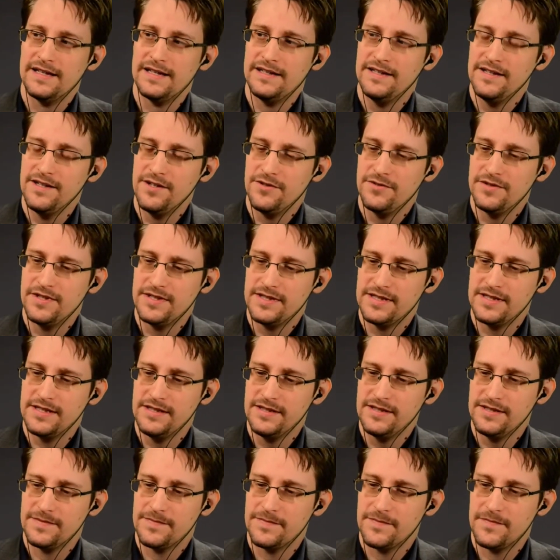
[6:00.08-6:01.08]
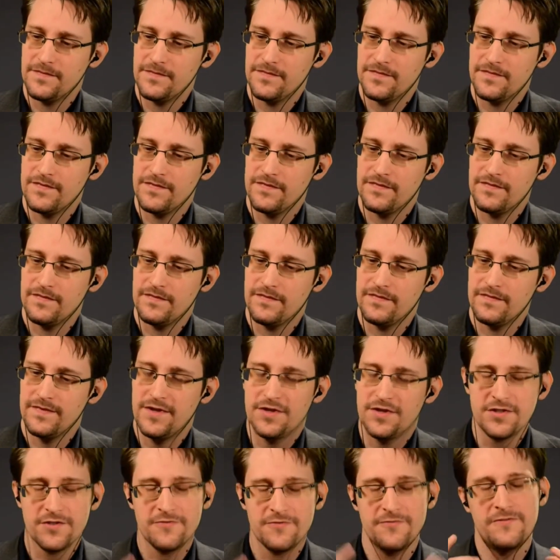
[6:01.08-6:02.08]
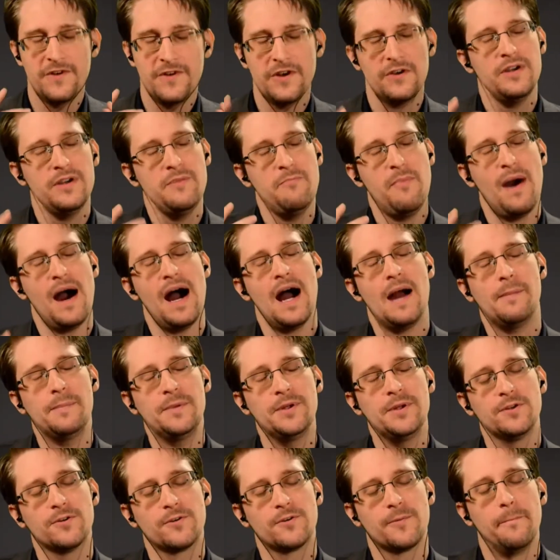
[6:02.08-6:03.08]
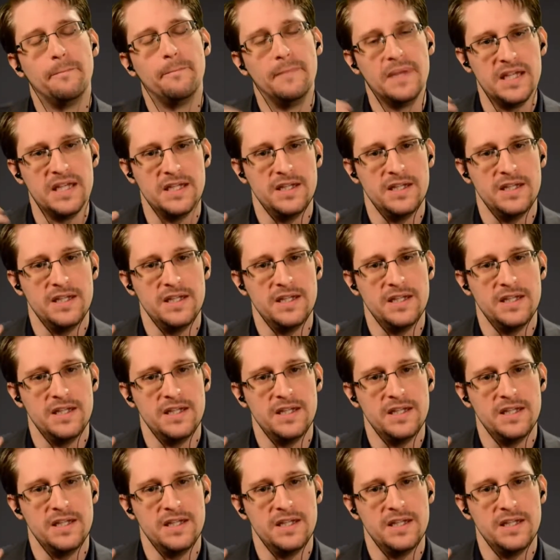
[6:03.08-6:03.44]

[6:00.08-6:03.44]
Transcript: Yeah, you know, there's a very popular